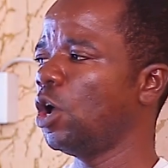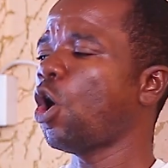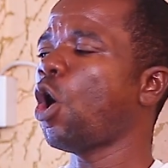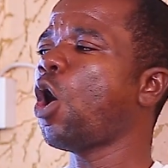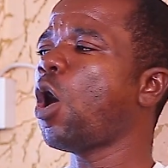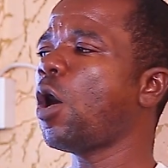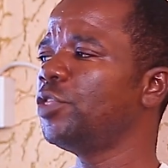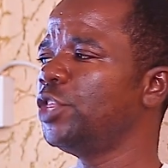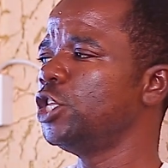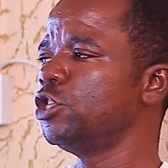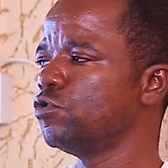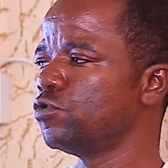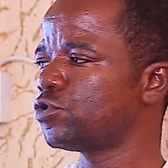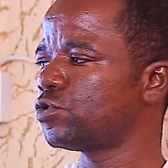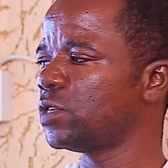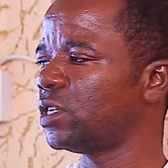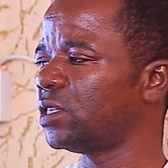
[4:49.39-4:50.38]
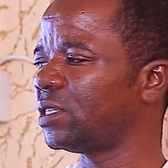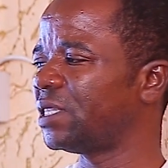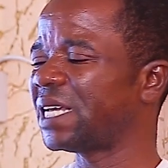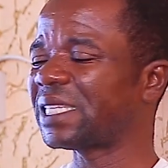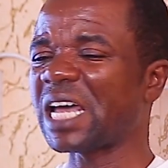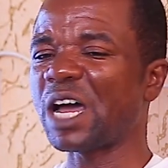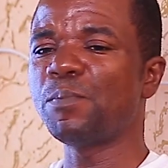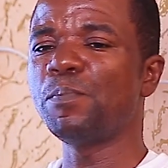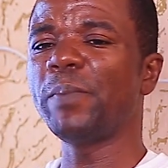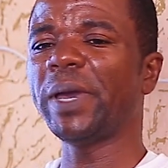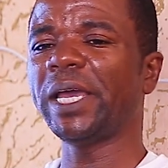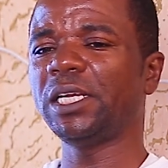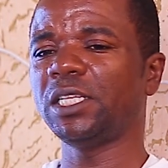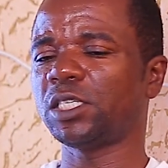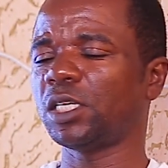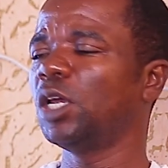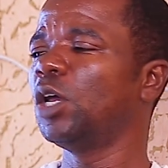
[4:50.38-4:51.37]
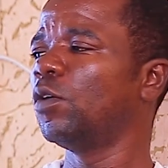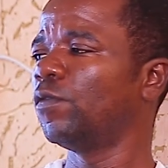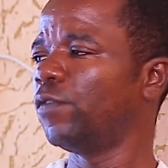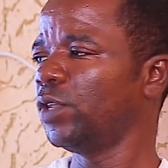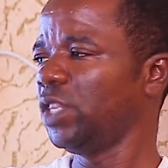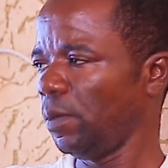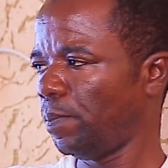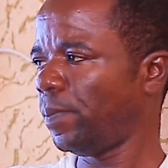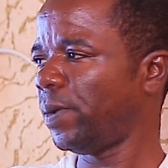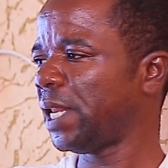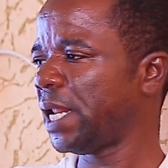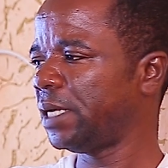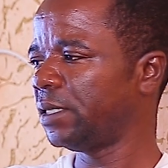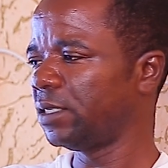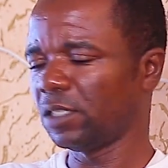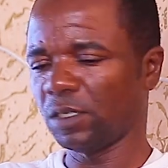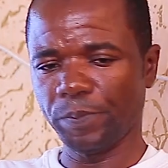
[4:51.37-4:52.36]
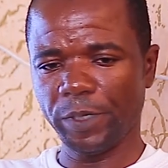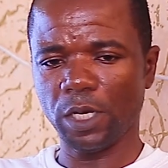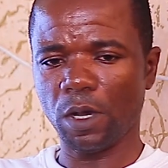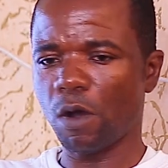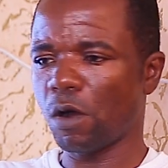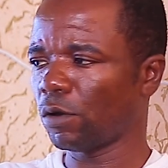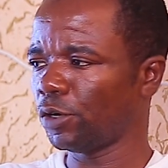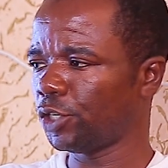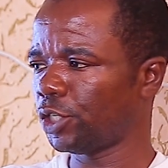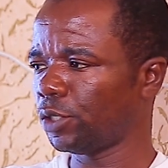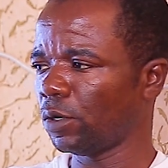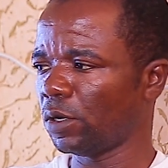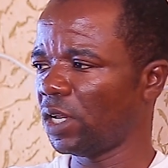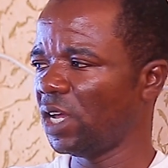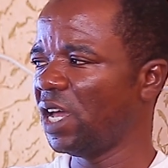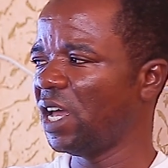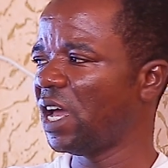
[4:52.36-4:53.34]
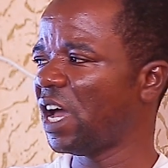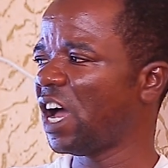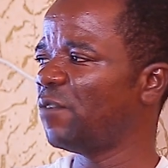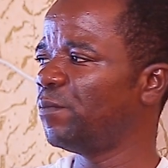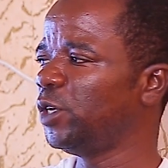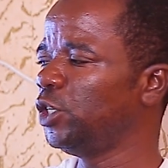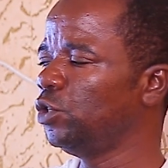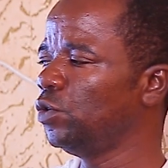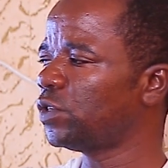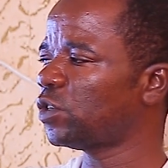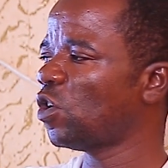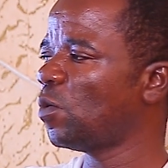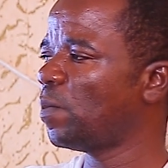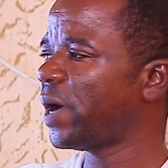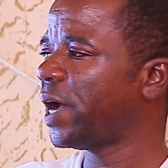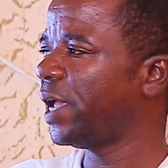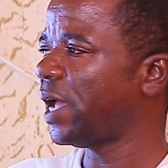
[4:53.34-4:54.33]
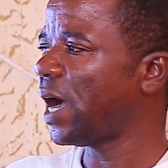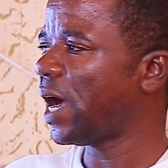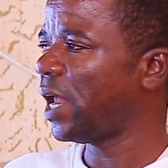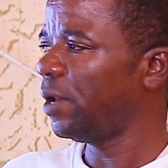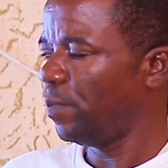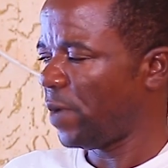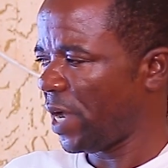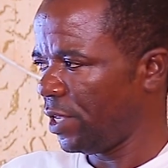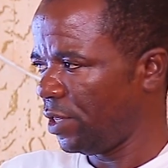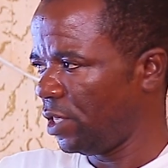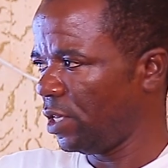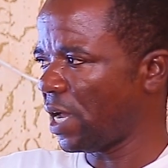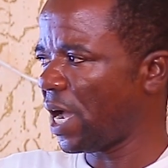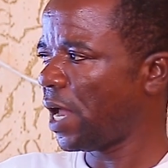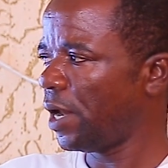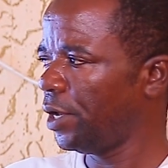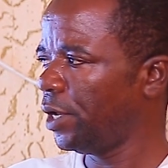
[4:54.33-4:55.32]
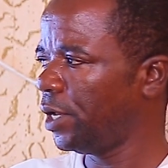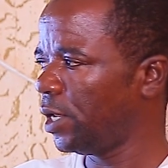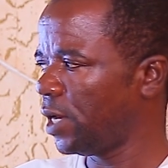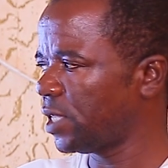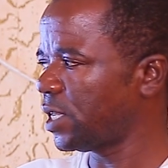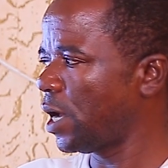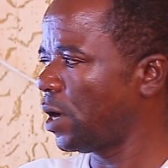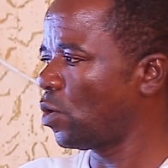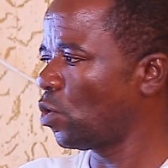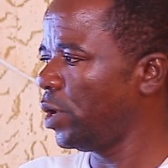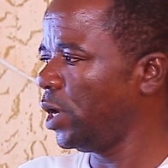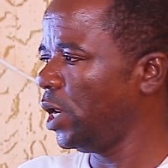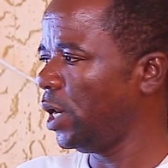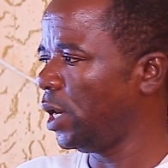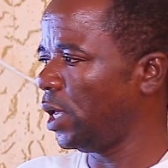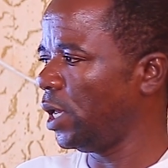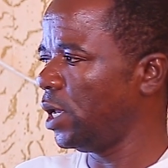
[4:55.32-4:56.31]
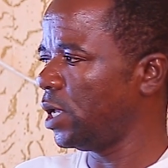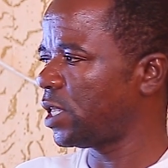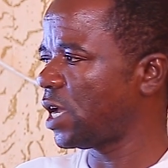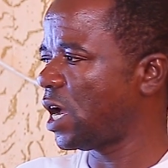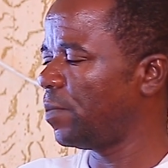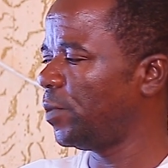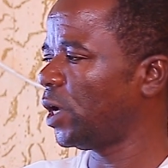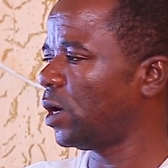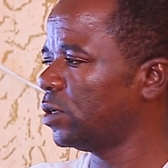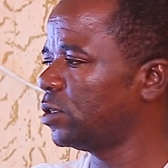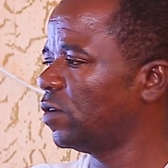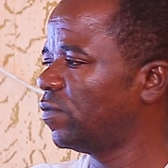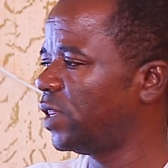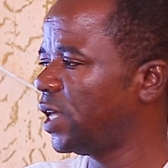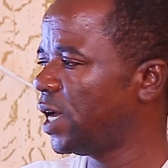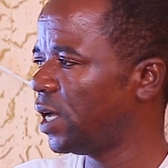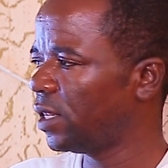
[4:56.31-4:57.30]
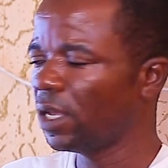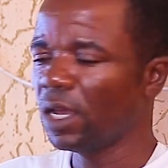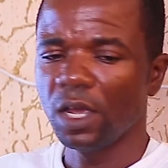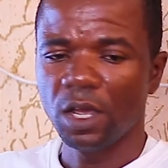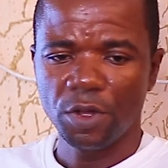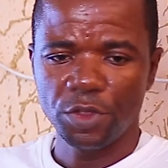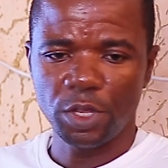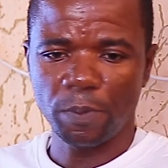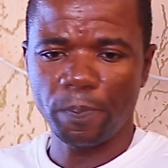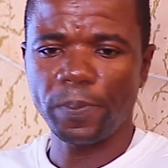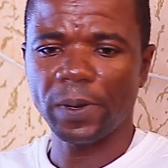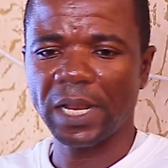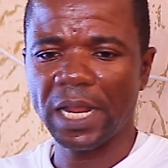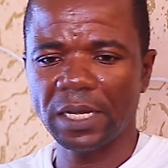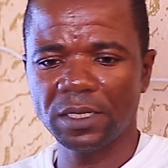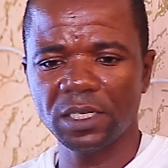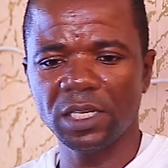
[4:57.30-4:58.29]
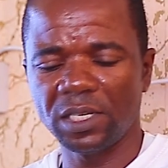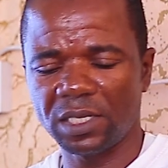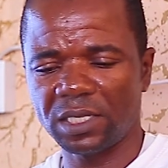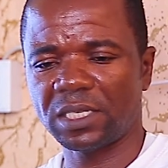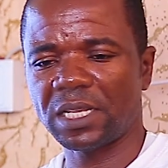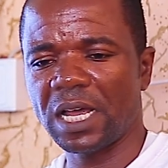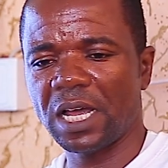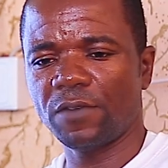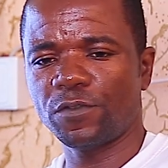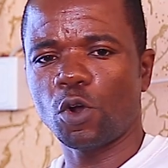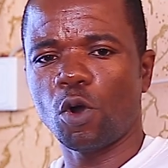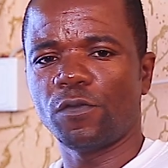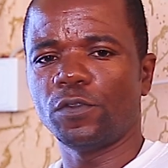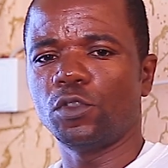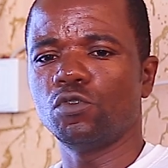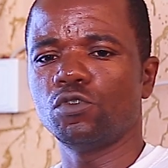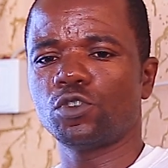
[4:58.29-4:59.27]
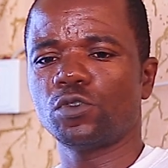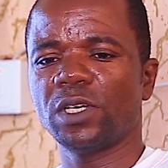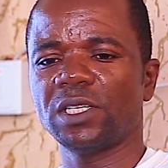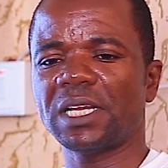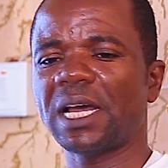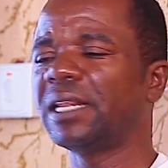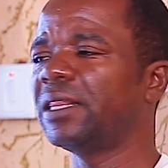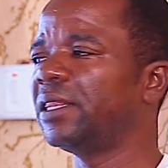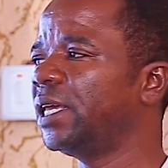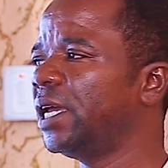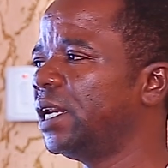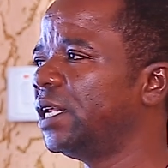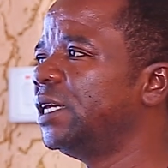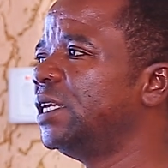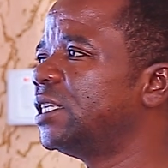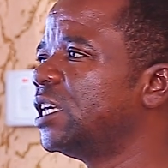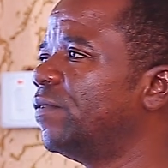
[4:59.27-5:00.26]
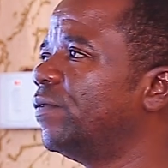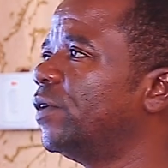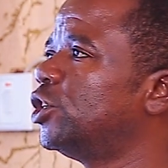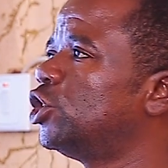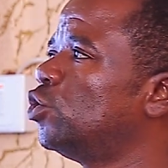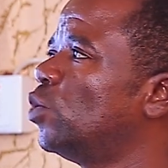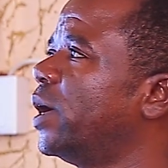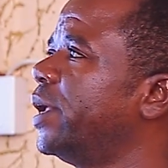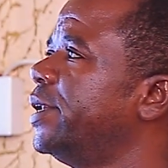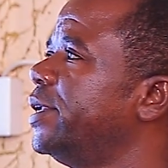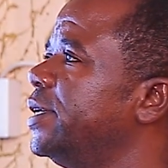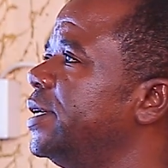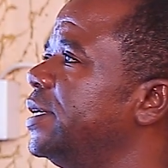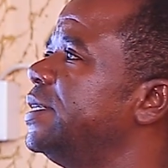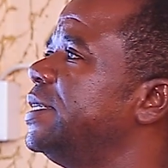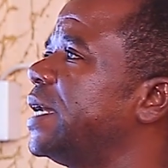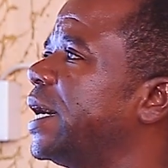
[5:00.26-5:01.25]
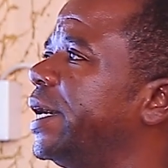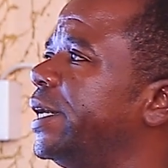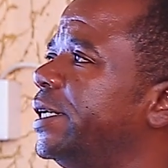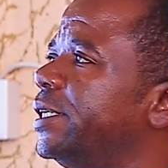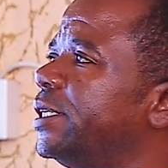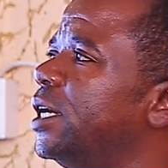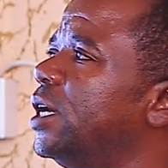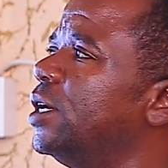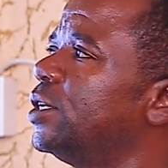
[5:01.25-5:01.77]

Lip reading: All the nutrients that are meant for the plant being cultured have been used up by the algae that are growing in it, and because of that, the plant is starved of nutrients and then it eventually died.